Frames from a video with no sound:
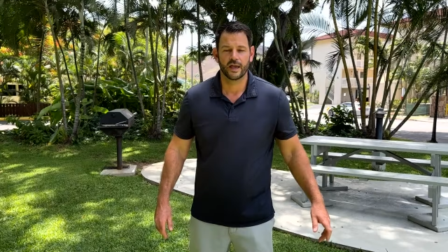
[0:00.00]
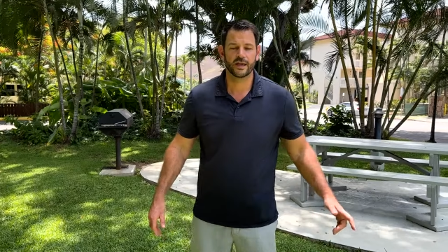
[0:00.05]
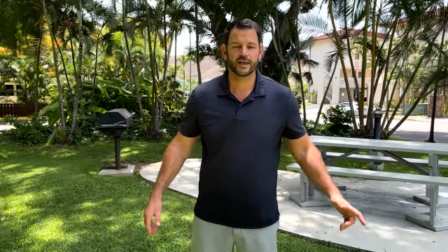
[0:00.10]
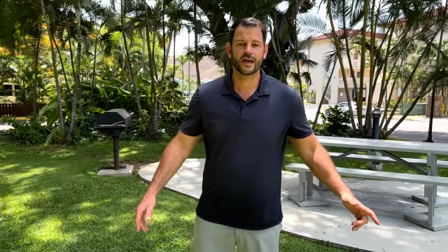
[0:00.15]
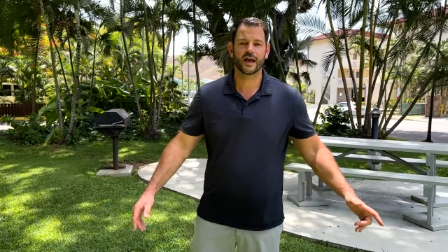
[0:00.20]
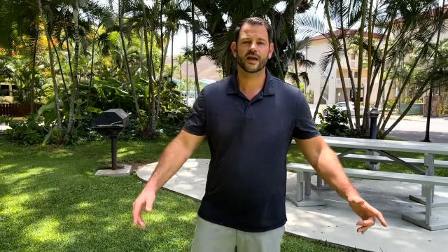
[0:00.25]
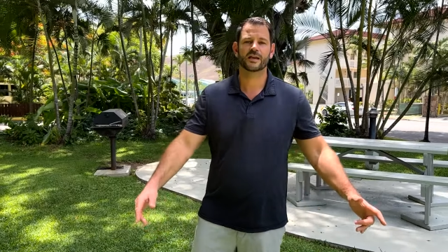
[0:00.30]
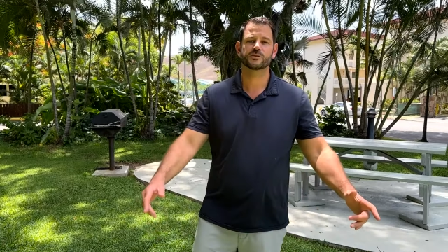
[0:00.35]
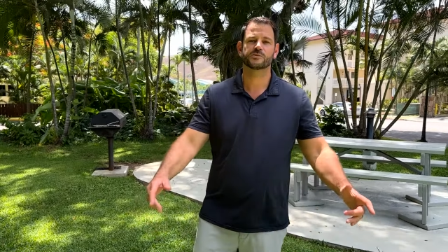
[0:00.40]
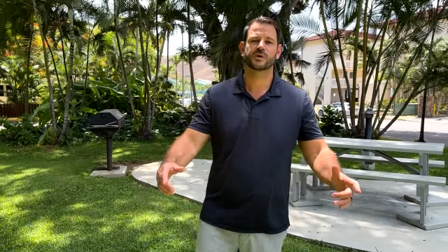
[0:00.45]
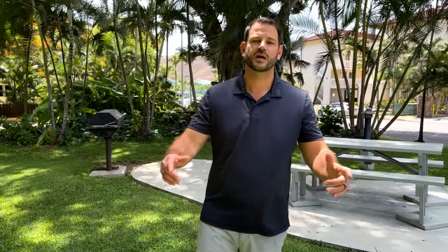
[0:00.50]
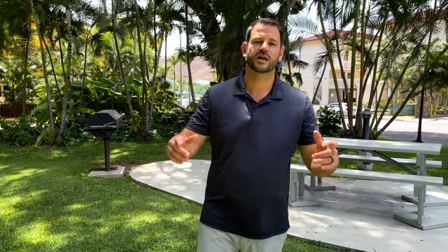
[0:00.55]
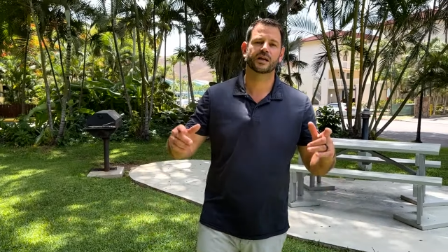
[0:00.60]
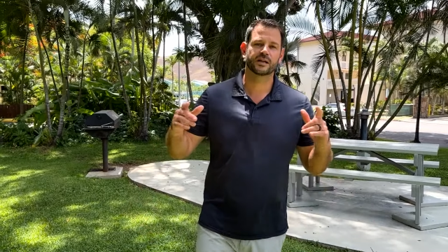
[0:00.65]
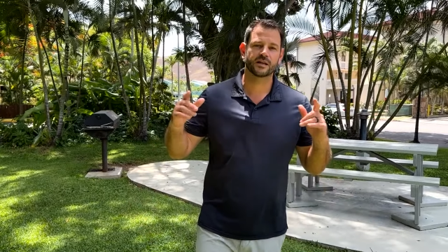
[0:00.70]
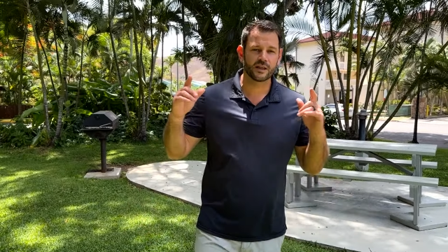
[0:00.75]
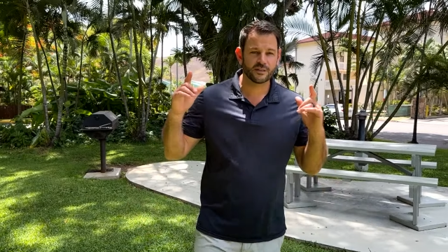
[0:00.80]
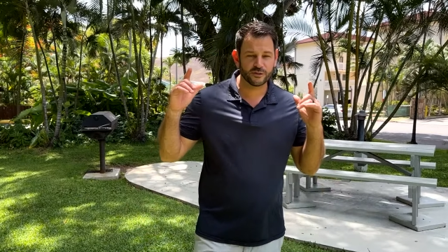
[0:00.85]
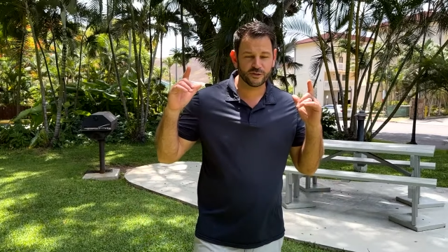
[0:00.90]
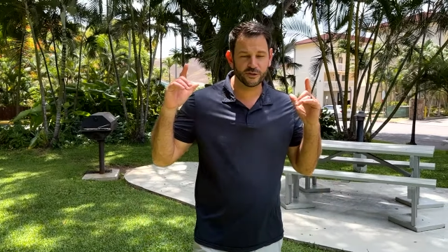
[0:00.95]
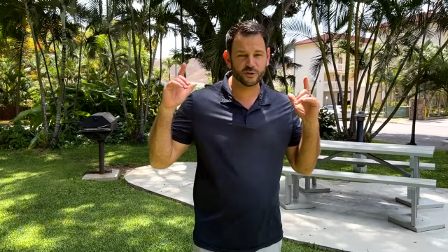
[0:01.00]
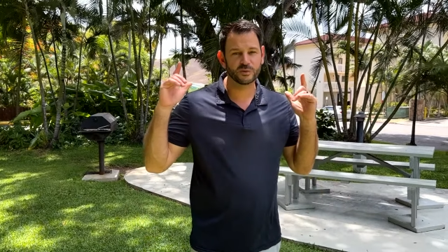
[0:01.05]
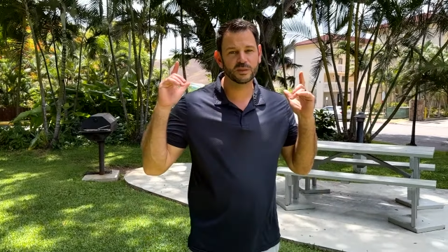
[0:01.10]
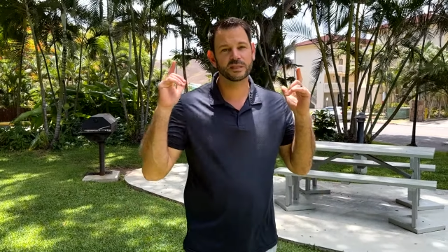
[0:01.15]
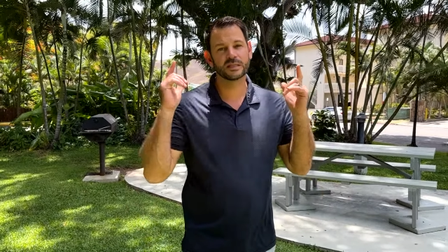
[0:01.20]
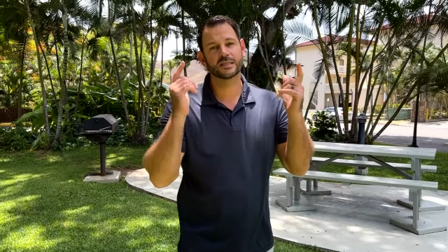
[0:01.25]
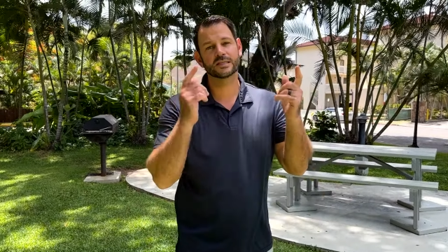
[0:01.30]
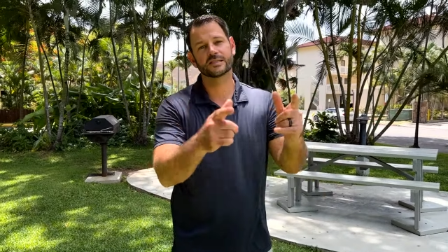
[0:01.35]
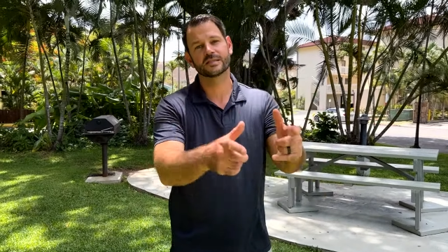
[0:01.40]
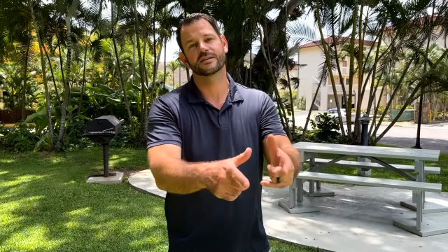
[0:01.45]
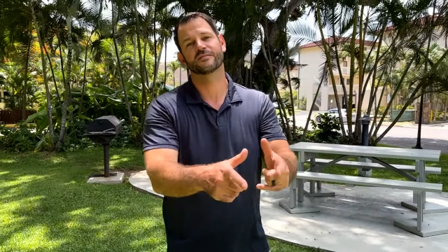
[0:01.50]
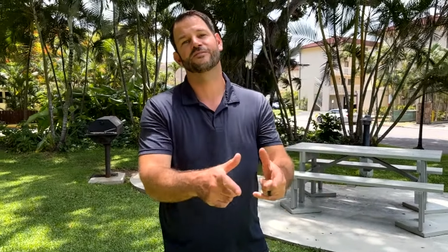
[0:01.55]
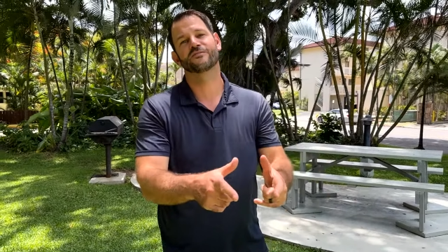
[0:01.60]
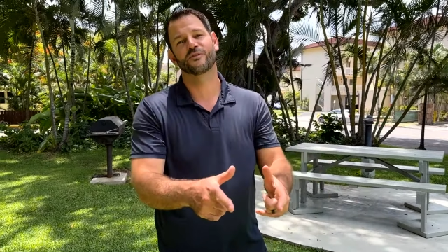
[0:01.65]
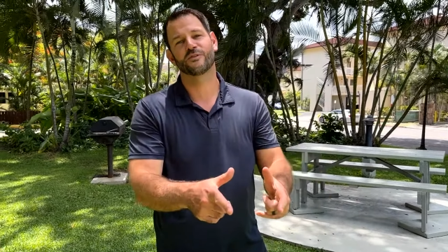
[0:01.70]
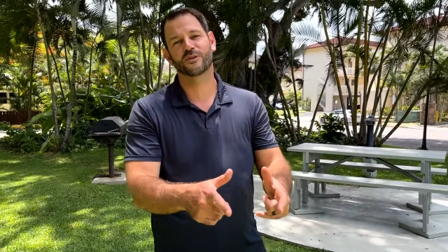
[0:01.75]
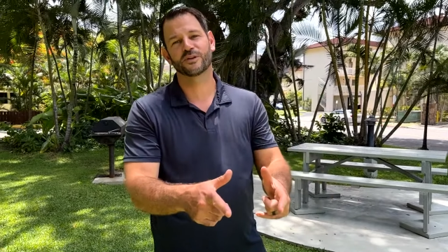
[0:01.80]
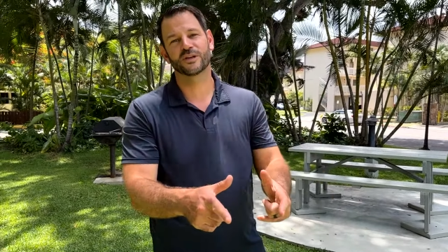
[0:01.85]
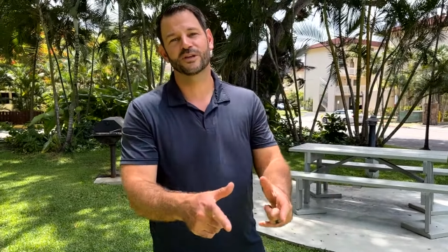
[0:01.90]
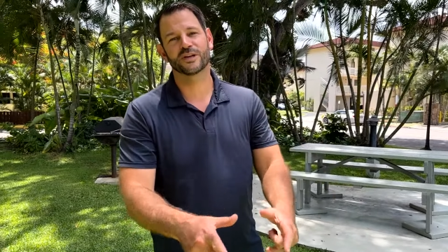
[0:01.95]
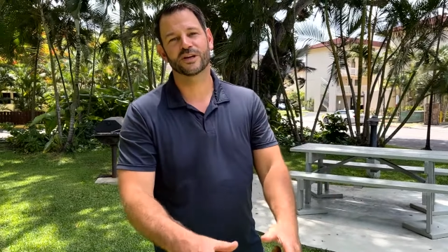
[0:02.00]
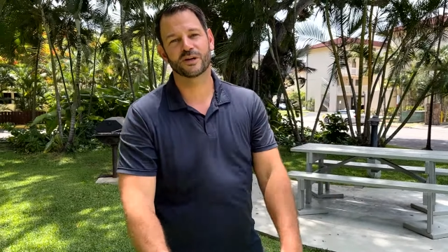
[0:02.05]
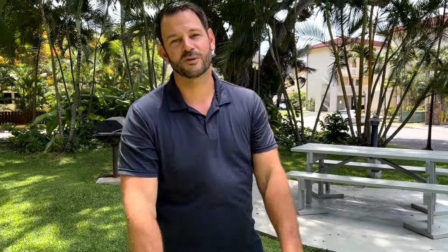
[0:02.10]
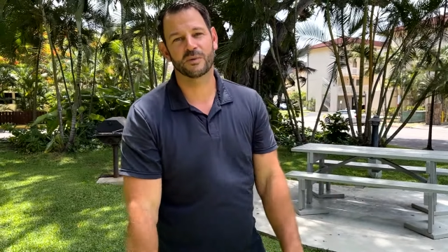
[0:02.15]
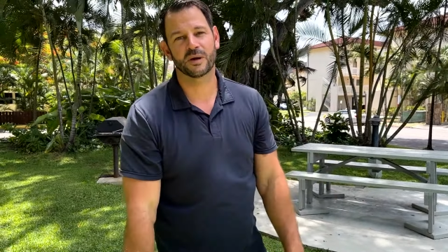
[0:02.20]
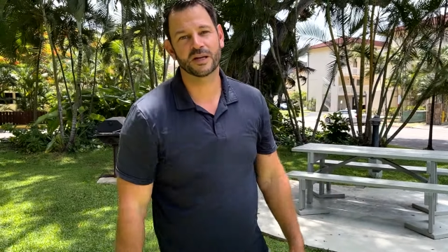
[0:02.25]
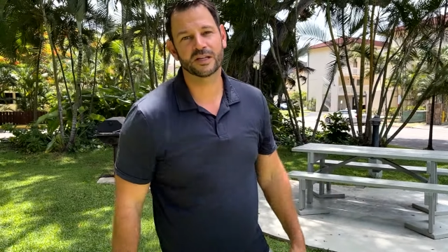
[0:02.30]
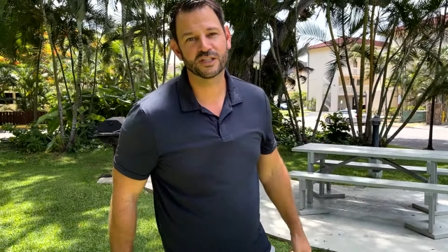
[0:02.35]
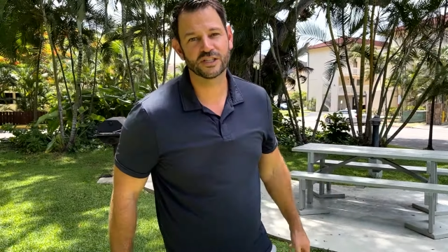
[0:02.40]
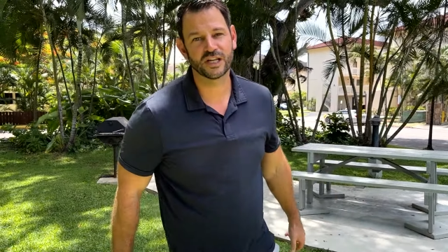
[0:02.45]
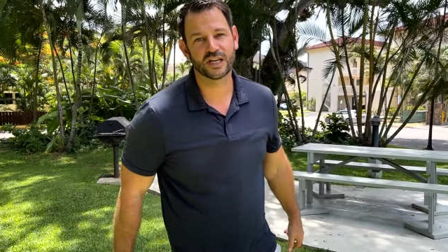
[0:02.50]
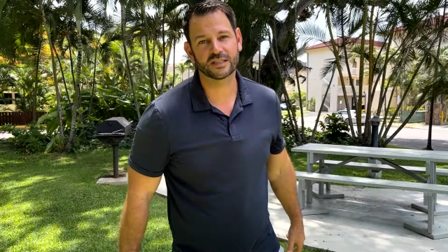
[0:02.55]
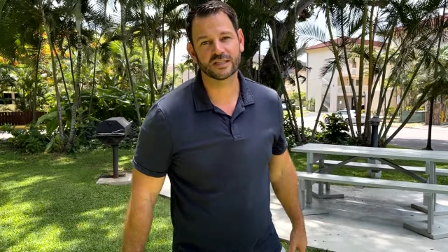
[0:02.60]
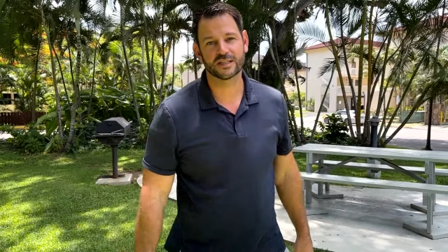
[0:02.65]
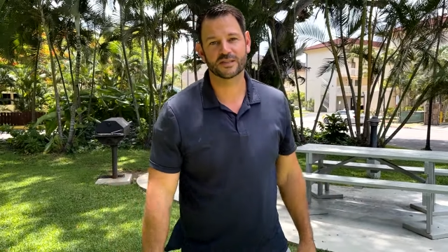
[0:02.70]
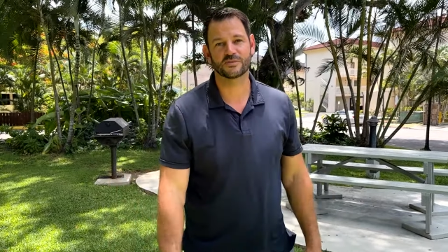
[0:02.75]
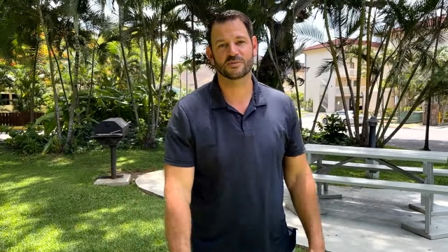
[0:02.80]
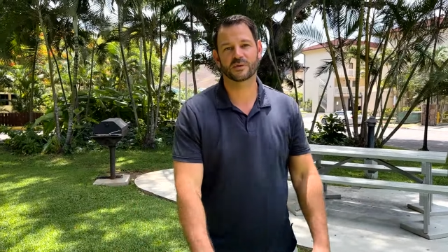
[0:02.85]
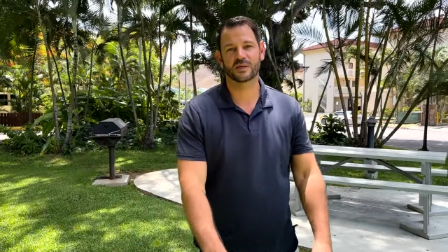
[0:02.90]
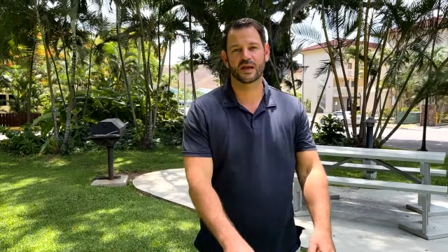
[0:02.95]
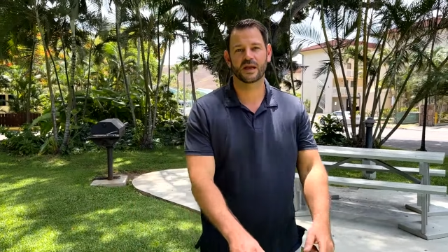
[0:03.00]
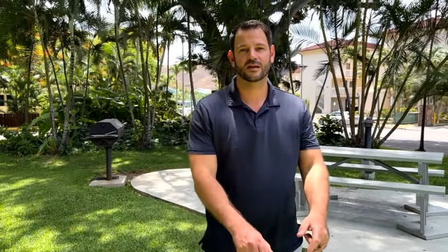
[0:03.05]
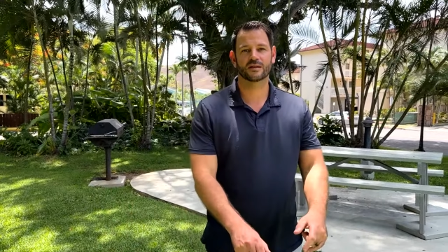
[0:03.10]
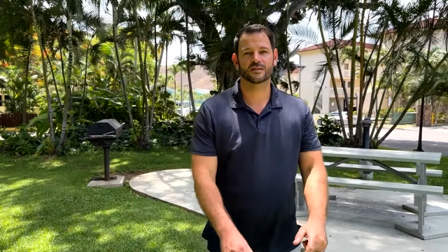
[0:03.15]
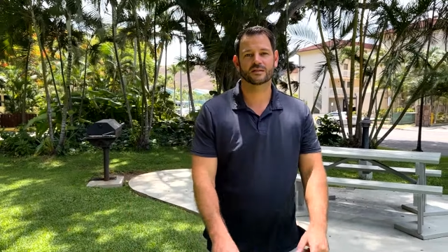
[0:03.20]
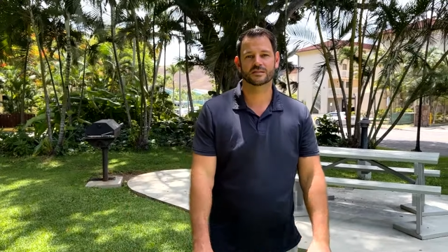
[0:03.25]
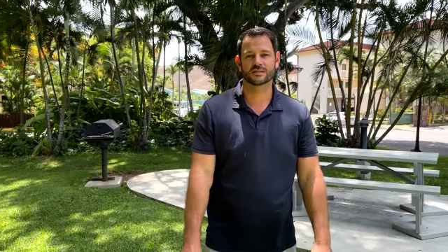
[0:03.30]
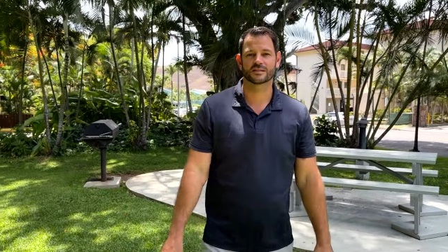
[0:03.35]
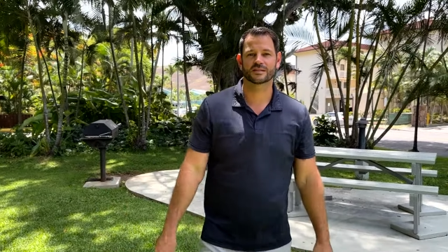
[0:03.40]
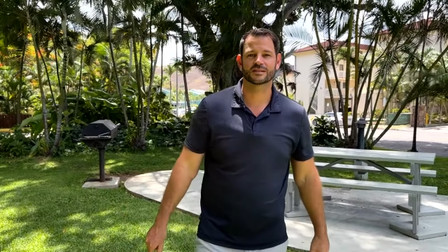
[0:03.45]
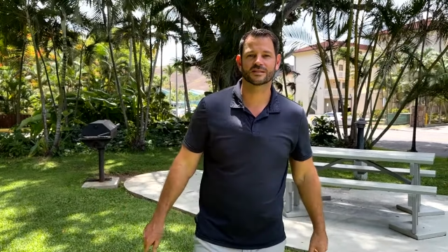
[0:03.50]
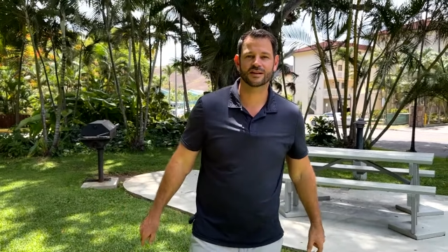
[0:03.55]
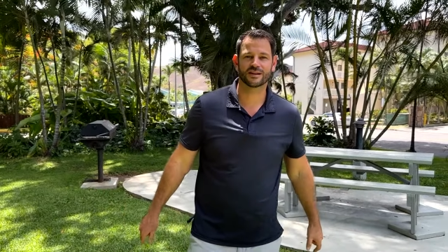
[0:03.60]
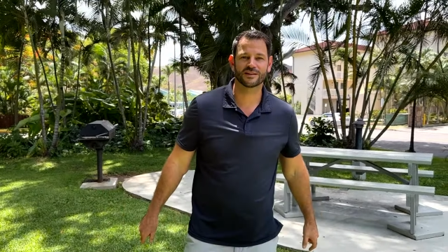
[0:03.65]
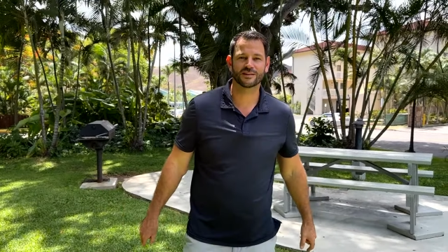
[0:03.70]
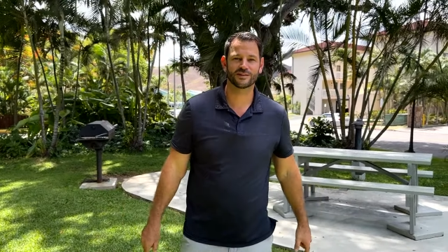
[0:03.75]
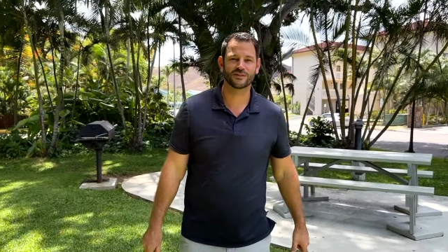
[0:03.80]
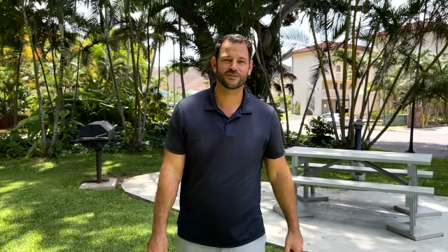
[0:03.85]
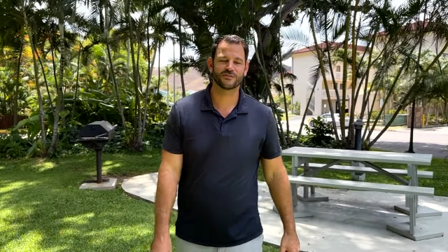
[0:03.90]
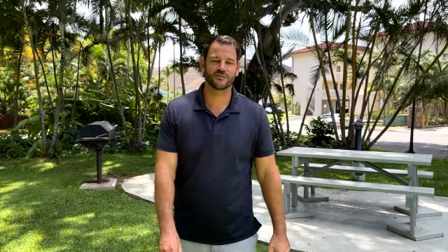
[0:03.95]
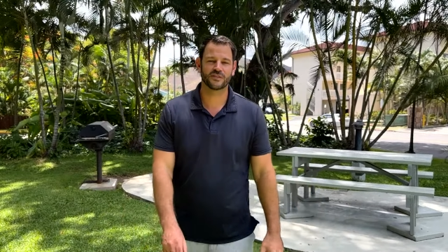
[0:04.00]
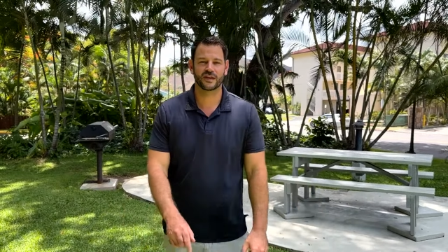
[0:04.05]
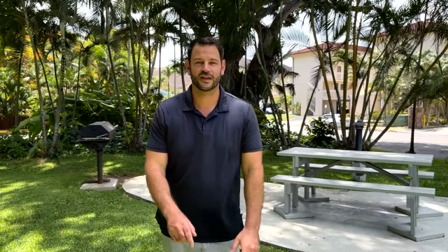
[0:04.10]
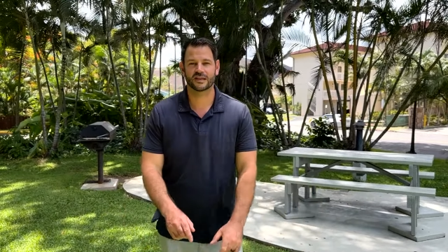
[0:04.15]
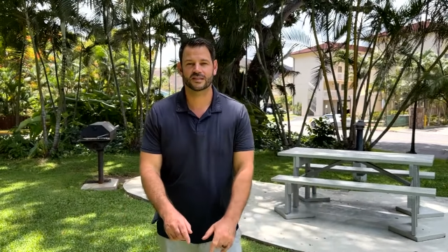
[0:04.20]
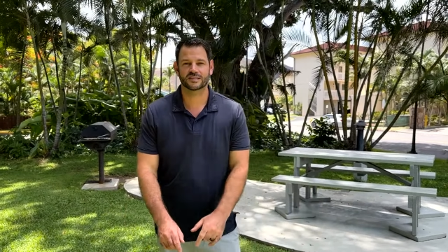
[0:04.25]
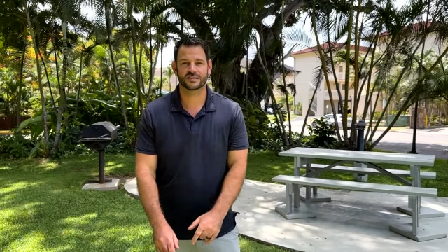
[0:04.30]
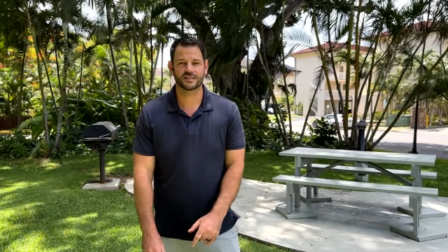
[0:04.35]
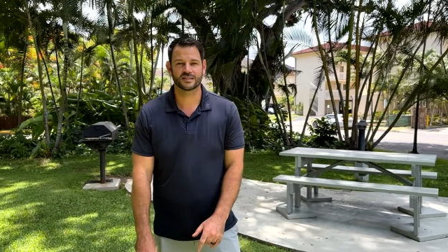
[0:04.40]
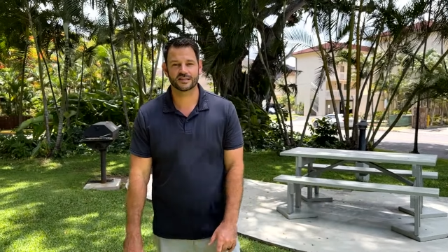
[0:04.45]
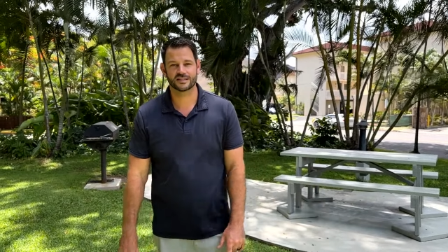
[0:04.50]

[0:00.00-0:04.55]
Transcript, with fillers: Hey guys, we got another new listing for you. You're going to want to check this one out because it's going to go fast.